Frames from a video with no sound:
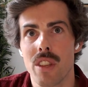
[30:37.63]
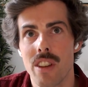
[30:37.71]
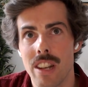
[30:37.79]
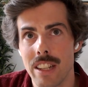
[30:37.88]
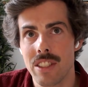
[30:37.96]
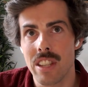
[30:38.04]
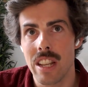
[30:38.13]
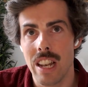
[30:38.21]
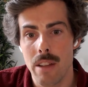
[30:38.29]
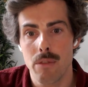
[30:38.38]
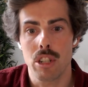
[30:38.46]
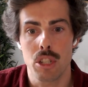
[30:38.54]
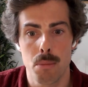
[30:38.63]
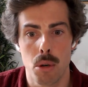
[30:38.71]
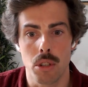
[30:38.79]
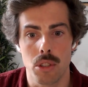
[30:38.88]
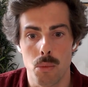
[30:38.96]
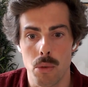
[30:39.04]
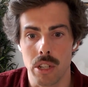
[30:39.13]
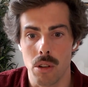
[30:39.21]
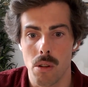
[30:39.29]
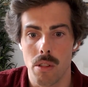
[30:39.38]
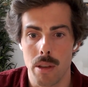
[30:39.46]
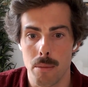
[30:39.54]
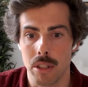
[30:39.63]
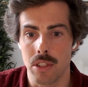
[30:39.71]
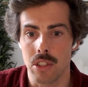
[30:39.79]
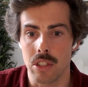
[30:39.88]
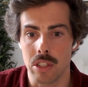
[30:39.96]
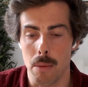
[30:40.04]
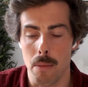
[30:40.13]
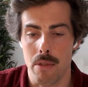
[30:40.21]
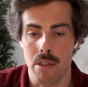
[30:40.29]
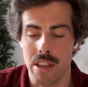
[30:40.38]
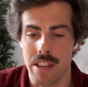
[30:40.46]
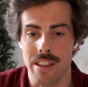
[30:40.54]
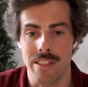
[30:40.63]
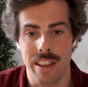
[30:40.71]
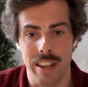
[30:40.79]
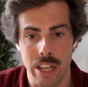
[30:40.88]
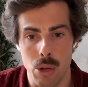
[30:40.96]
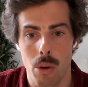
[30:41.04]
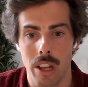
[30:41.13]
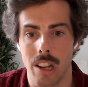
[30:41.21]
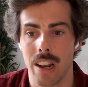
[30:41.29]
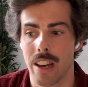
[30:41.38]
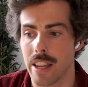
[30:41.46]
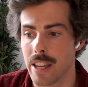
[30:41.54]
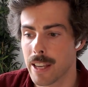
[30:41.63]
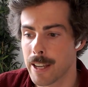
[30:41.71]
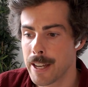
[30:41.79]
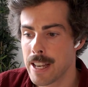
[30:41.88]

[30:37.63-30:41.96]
let's say, leverage point, we call them in system thinking, that I quite like